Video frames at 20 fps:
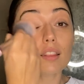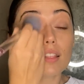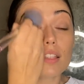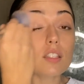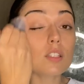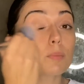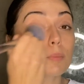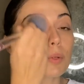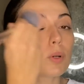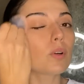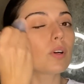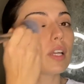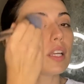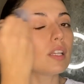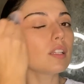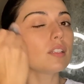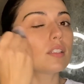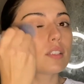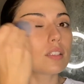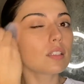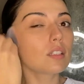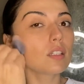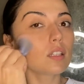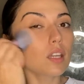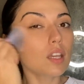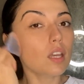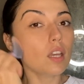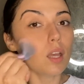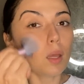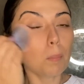this point
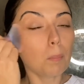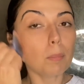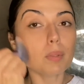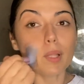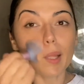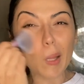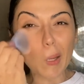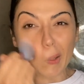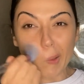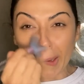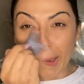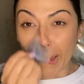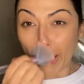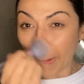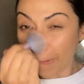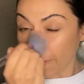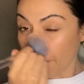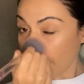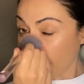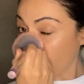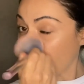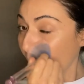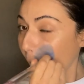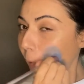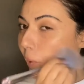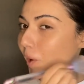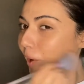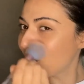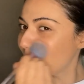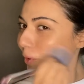am blending
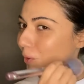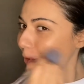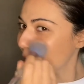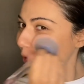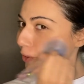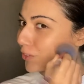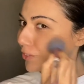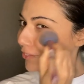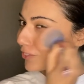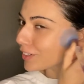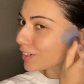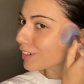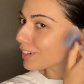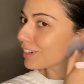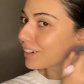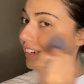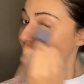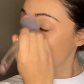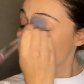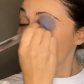all over.